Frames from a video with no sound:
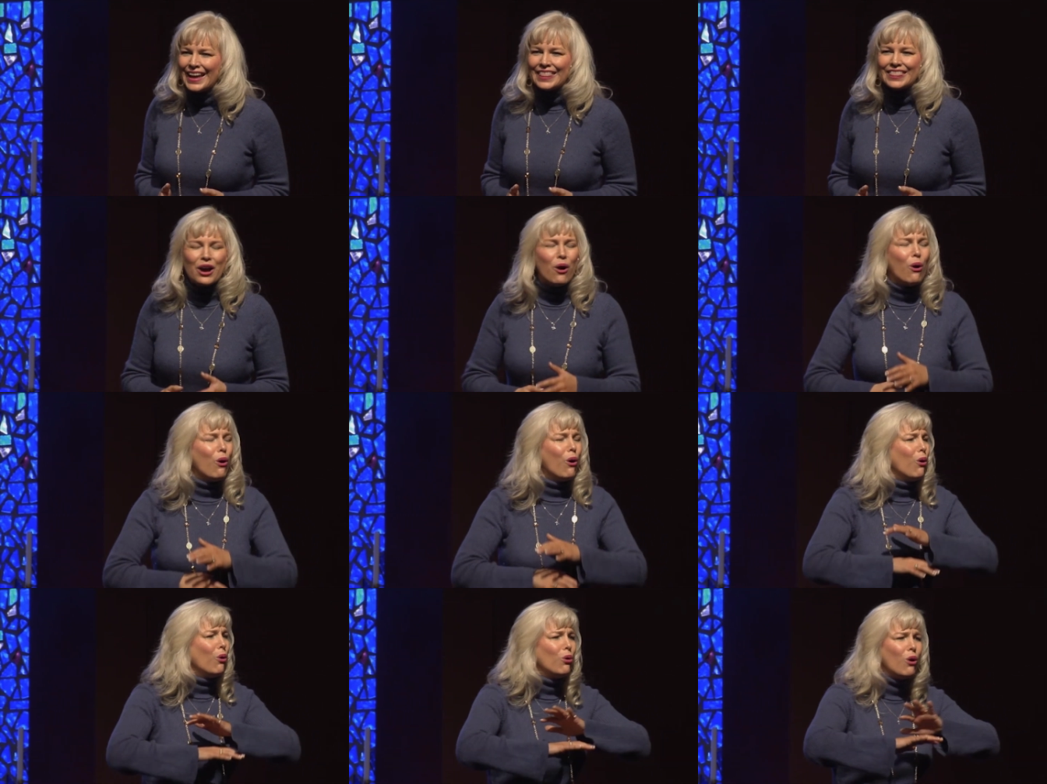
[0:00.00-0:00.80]
The
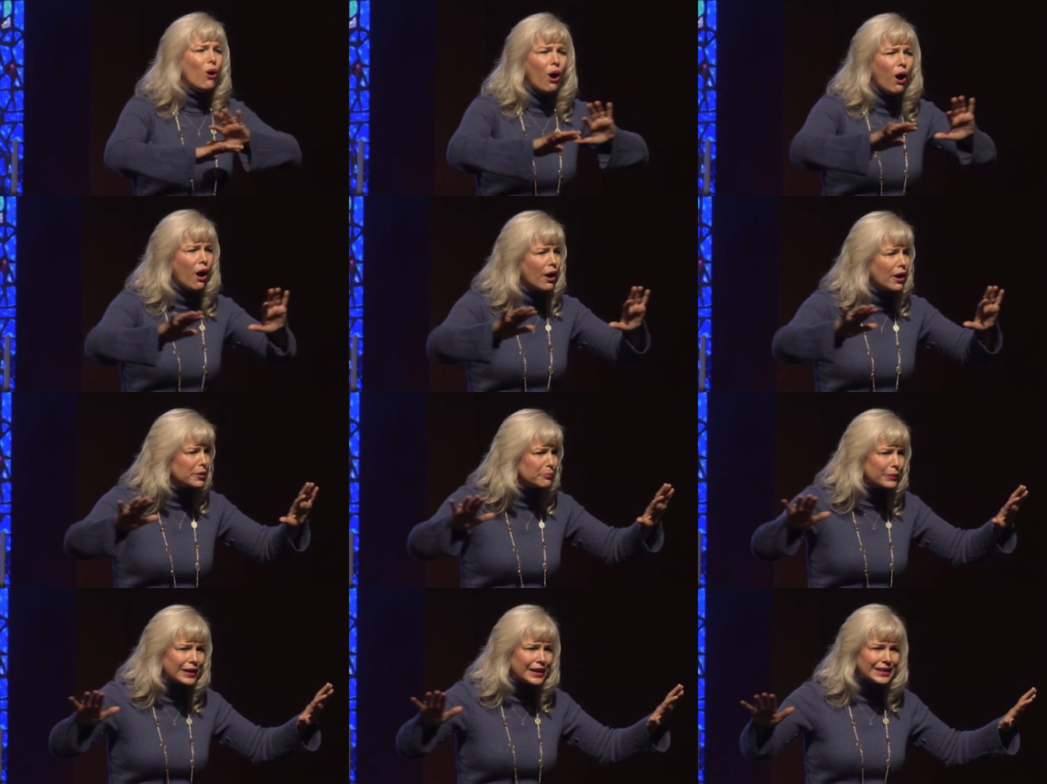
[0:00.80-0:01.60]
whole
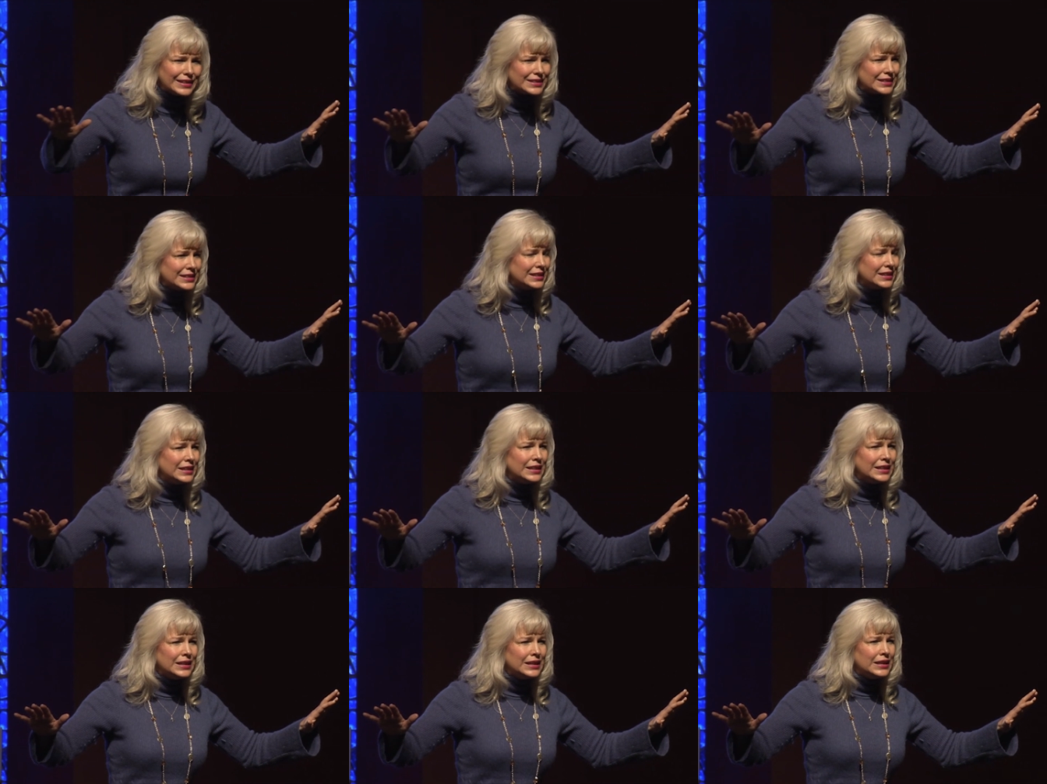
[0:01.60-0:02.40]
heartbeat
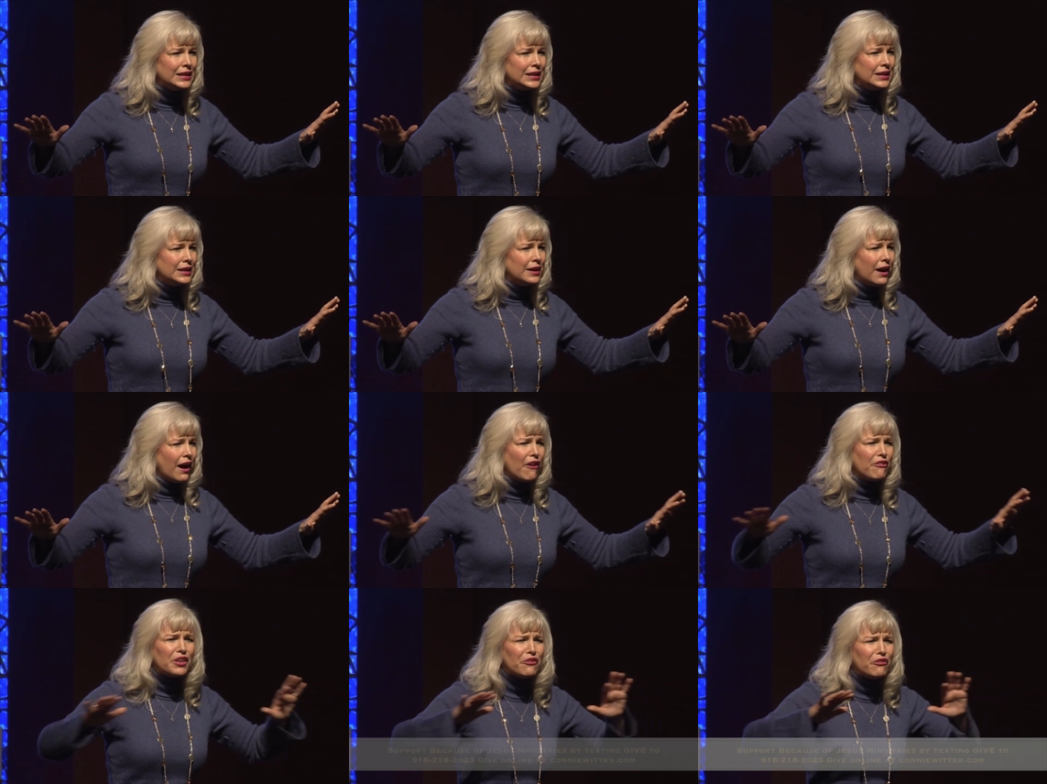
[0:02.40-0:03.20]

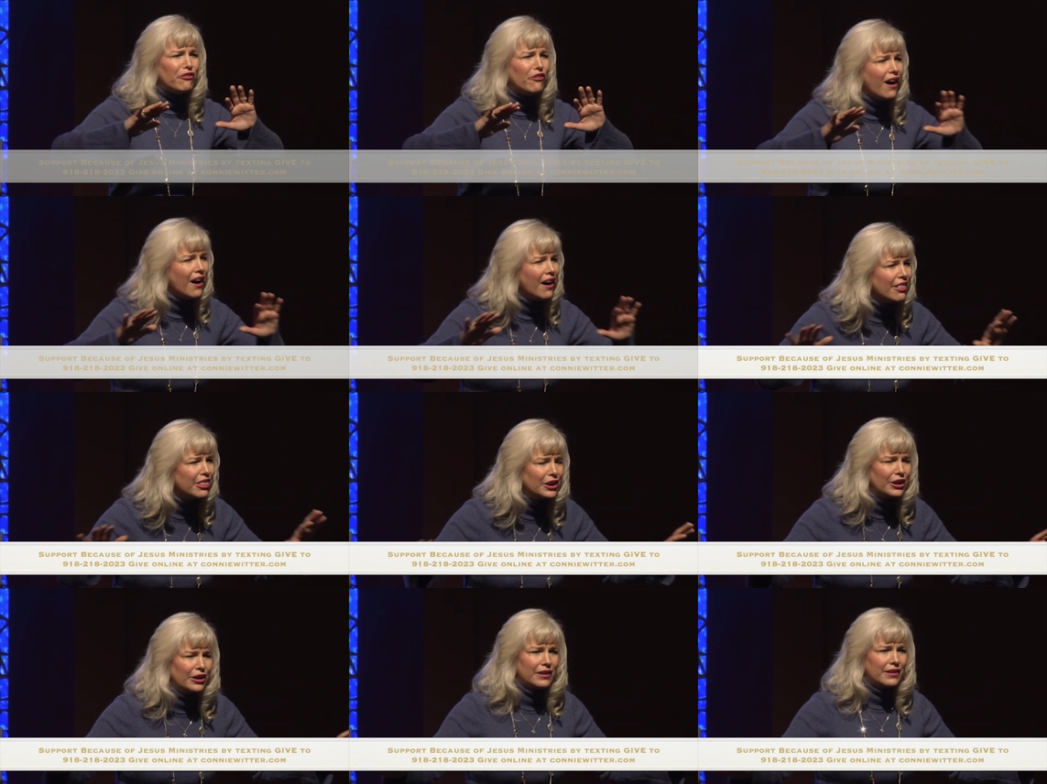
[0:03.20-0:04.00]
of the Father.